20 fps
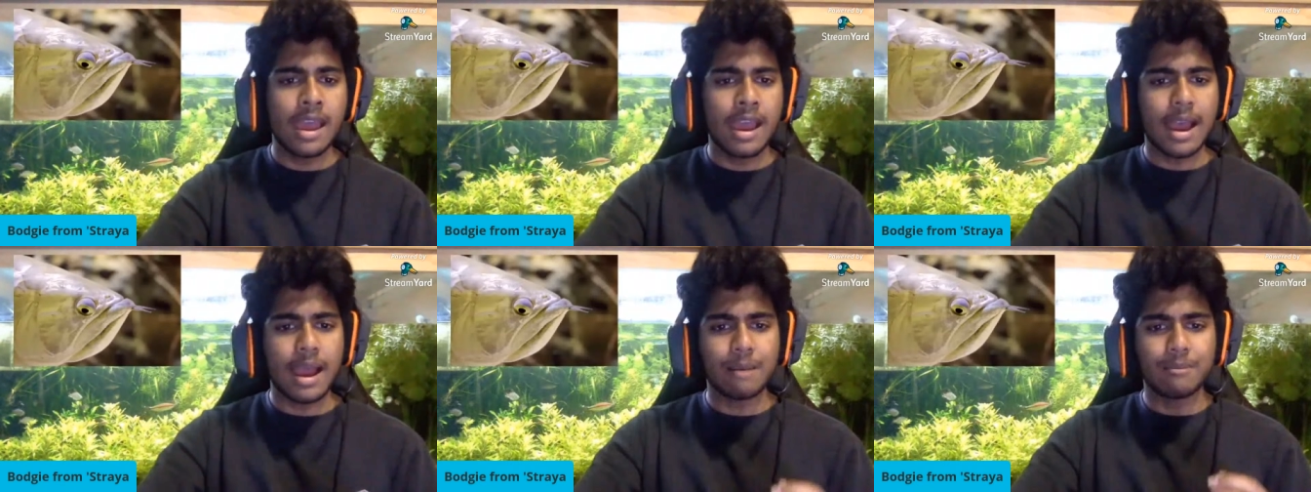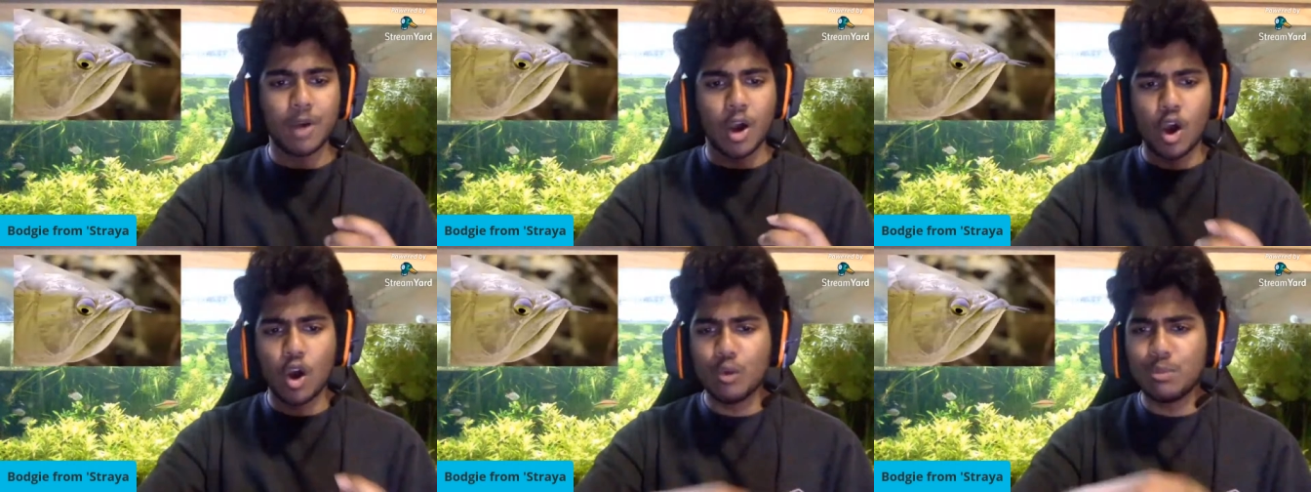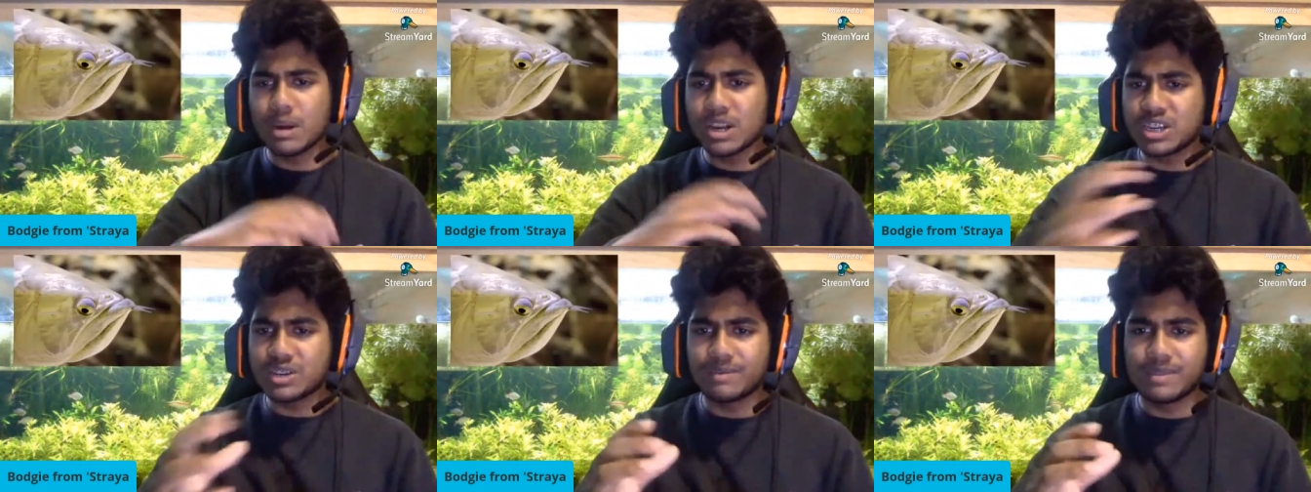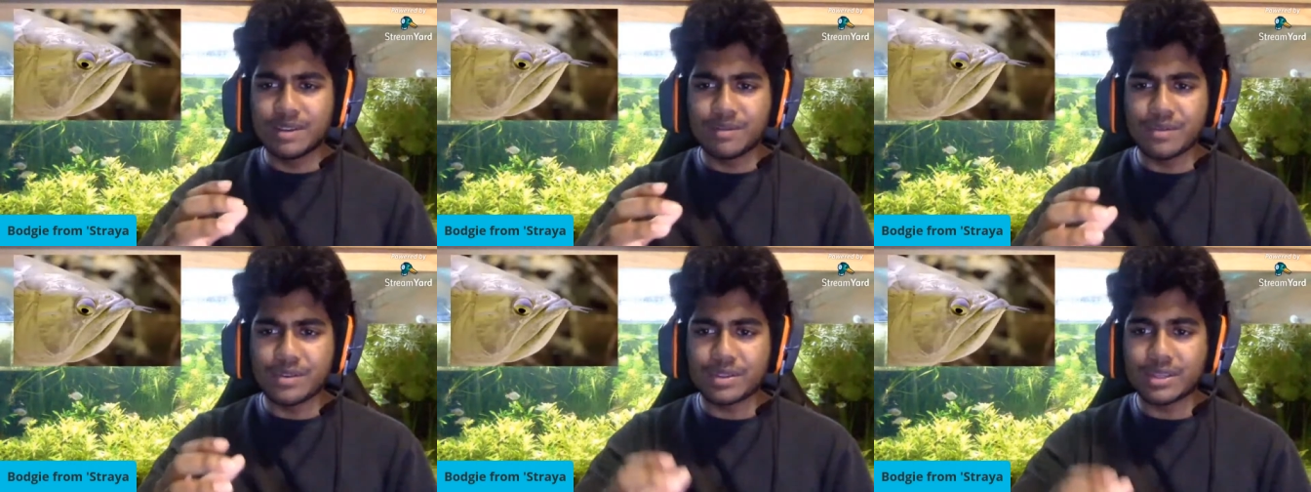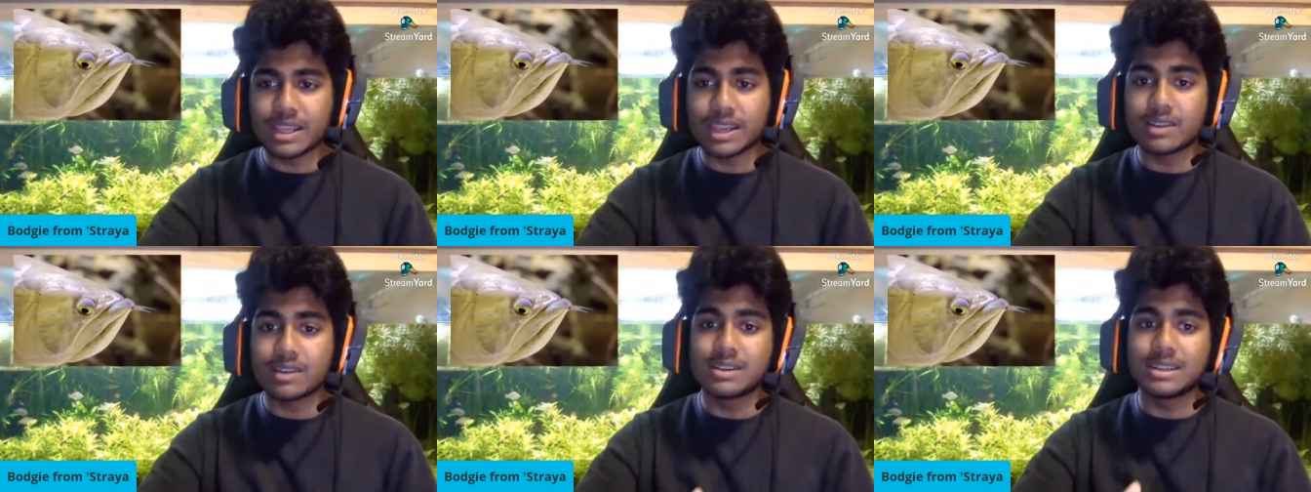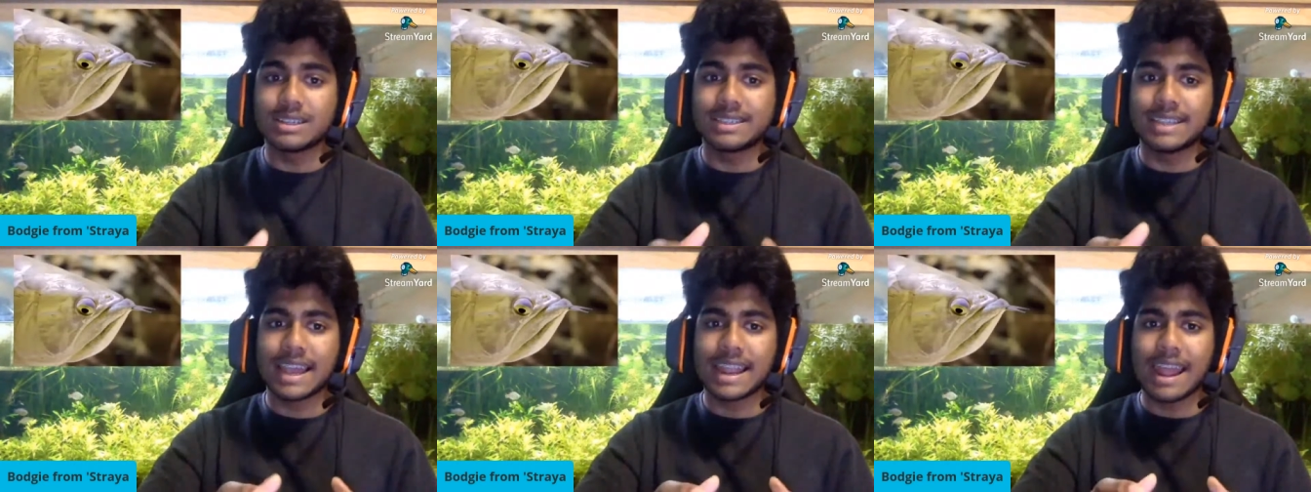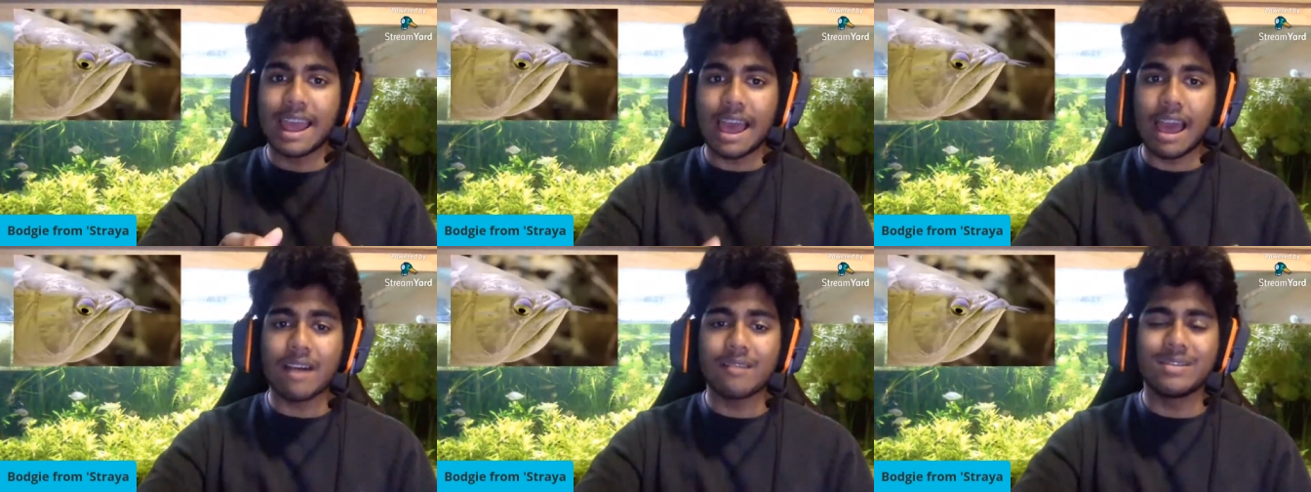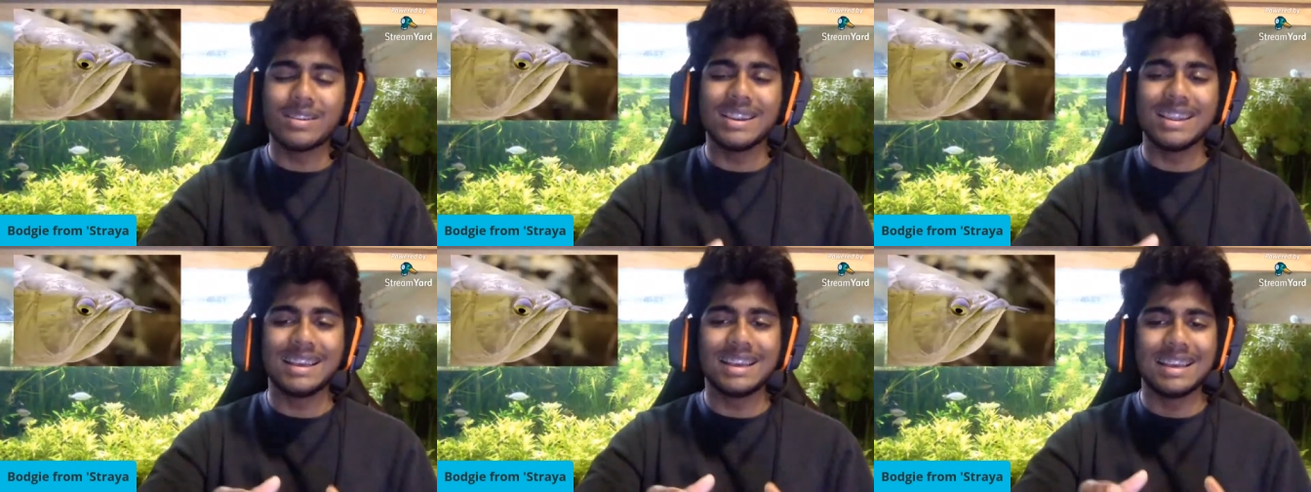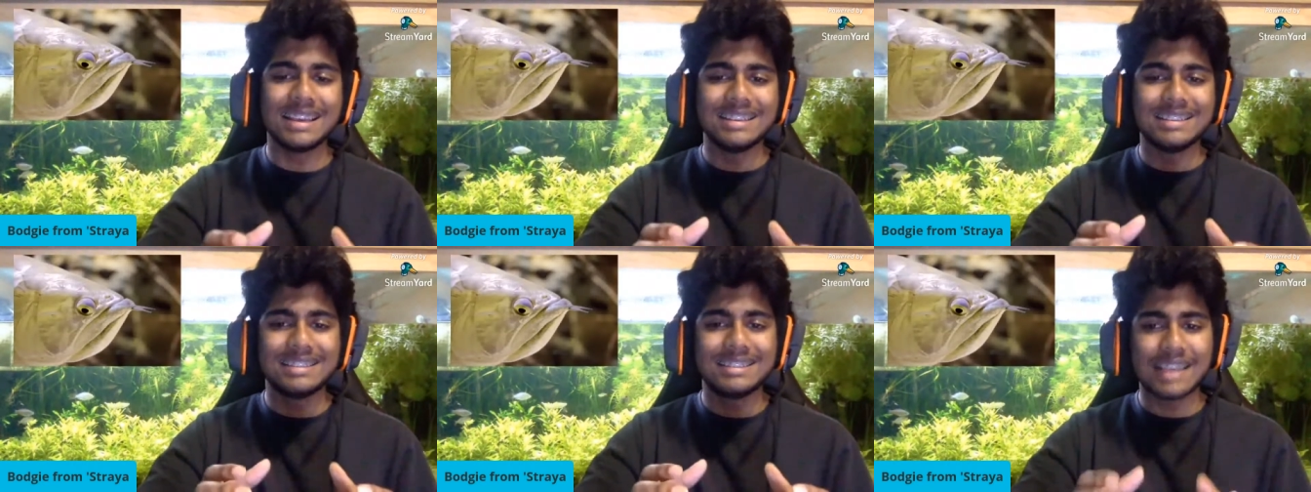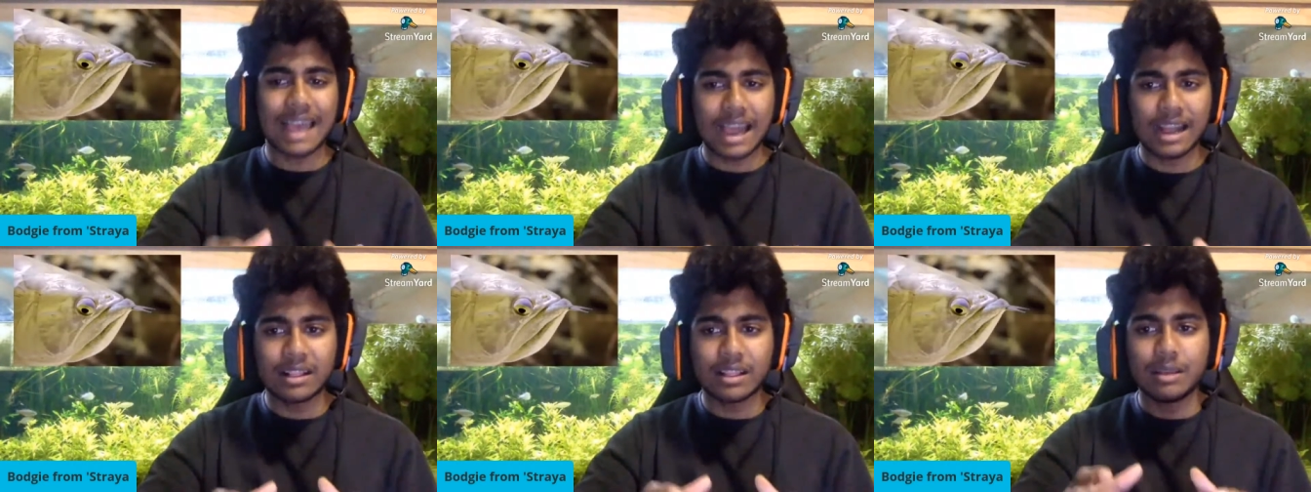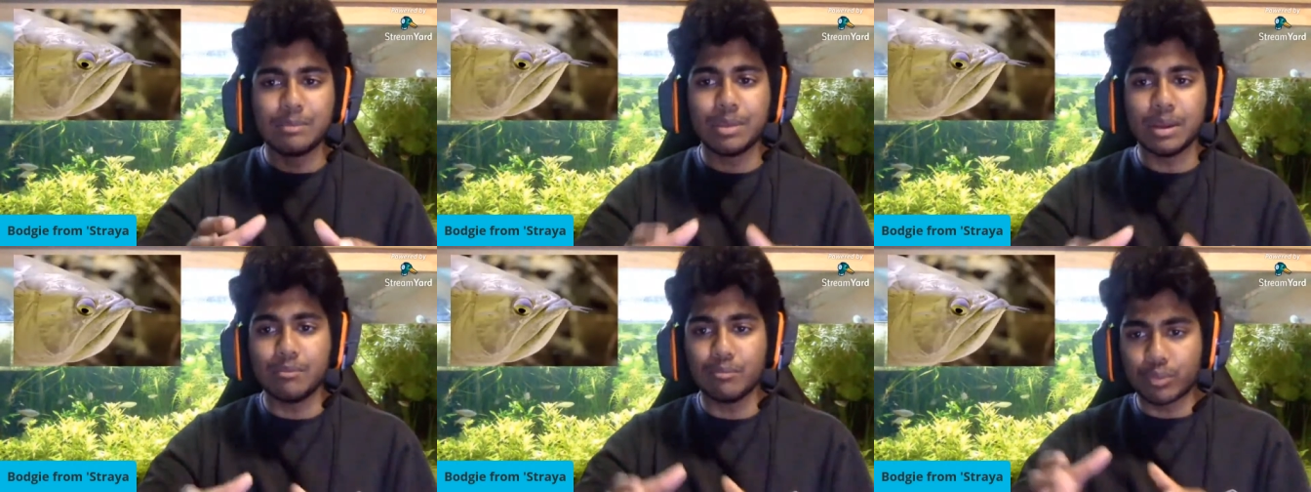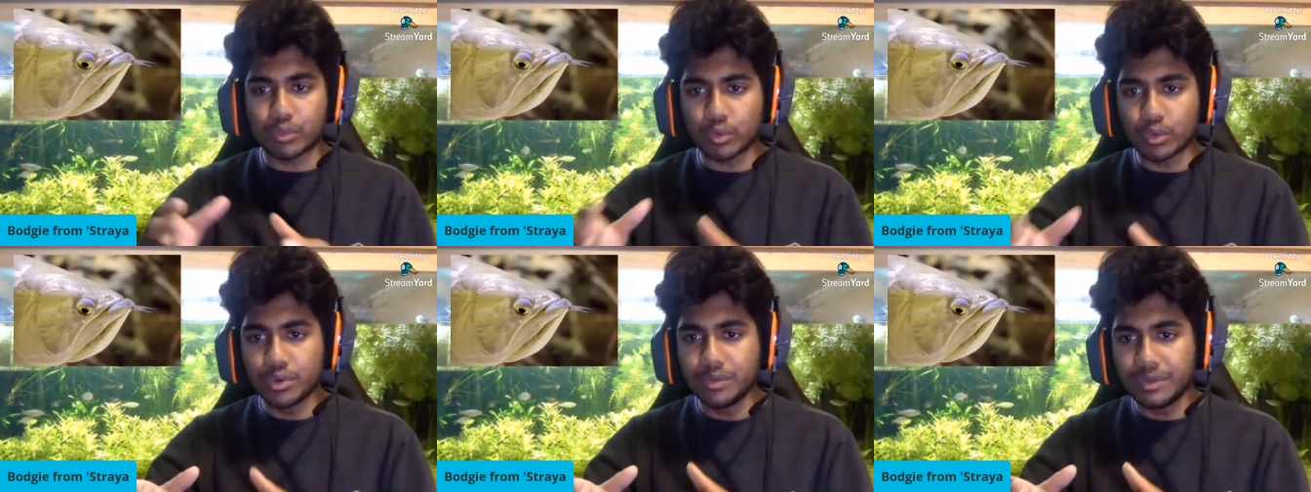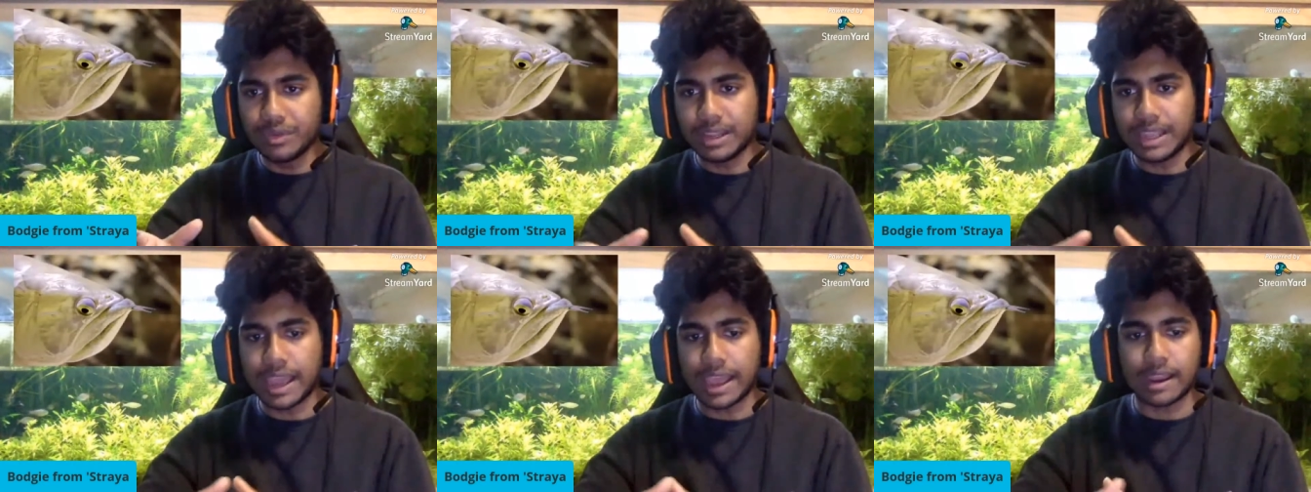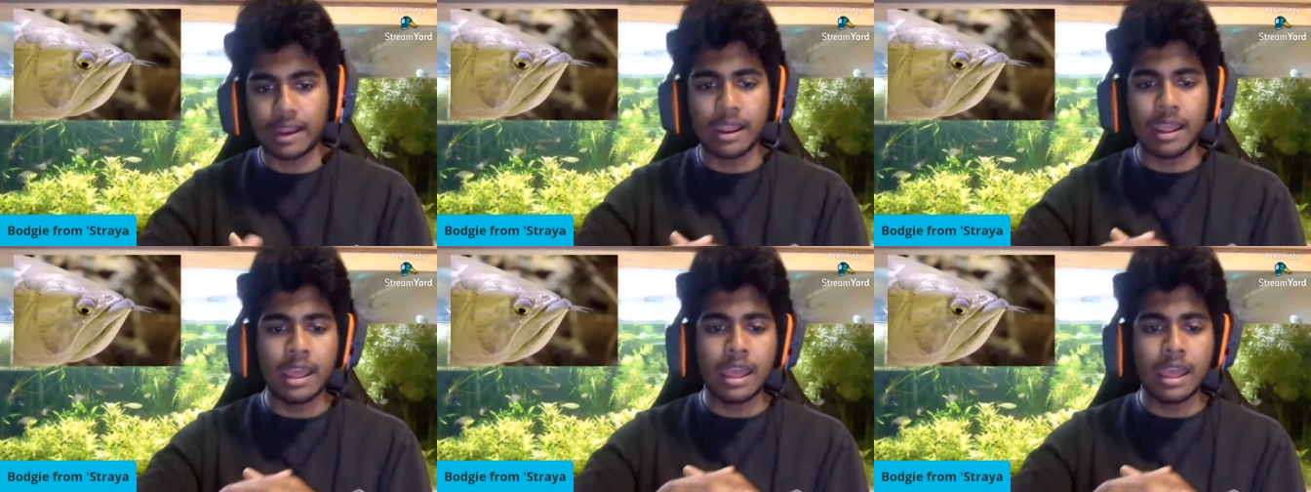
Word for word: um, a whole bunch of different theories that haven't exactly been proven yet.